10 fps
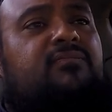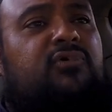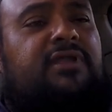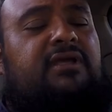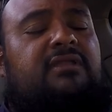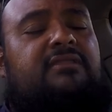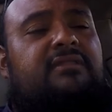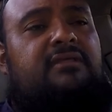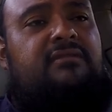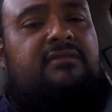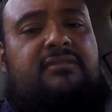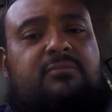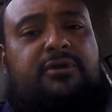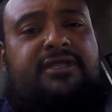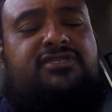what do you call it the the
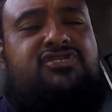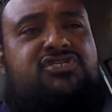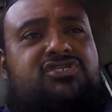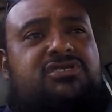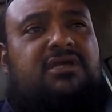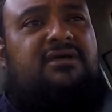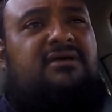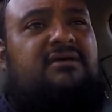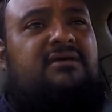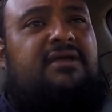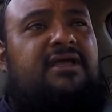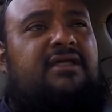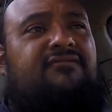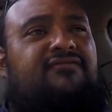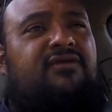bridge uh i
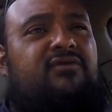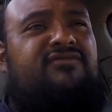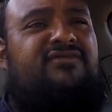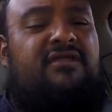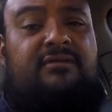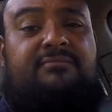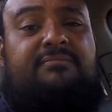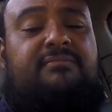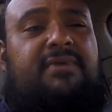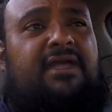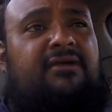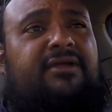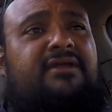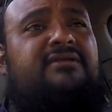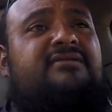got a few stump
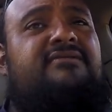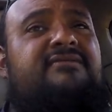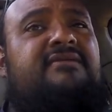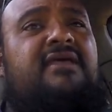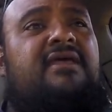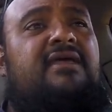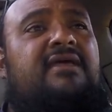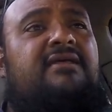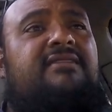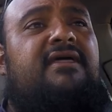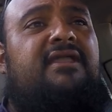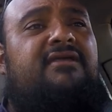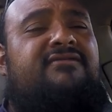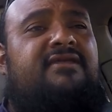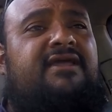areas that I
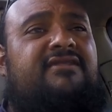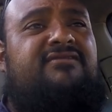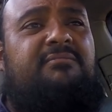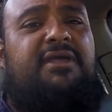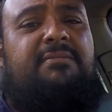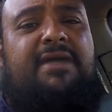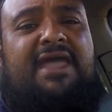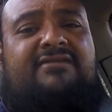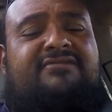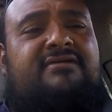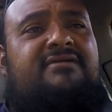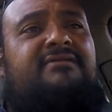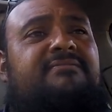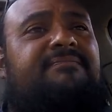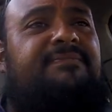used to catch some big bass on
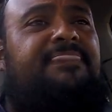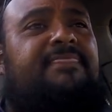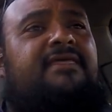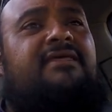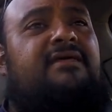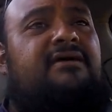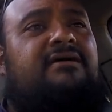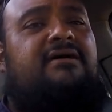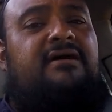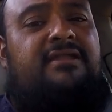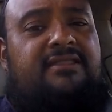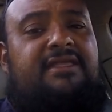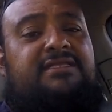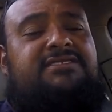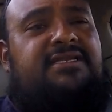uh,
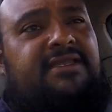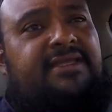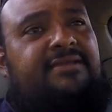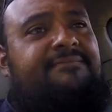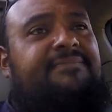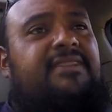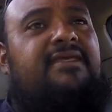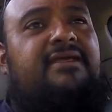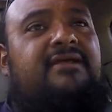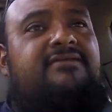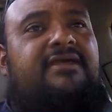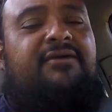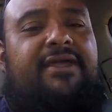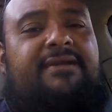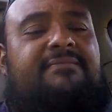unintentionally. So
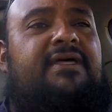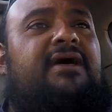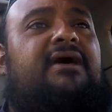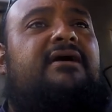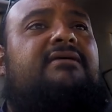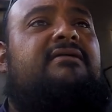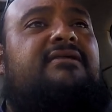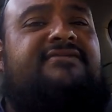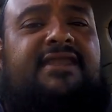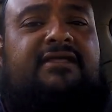anyway, uh, let's get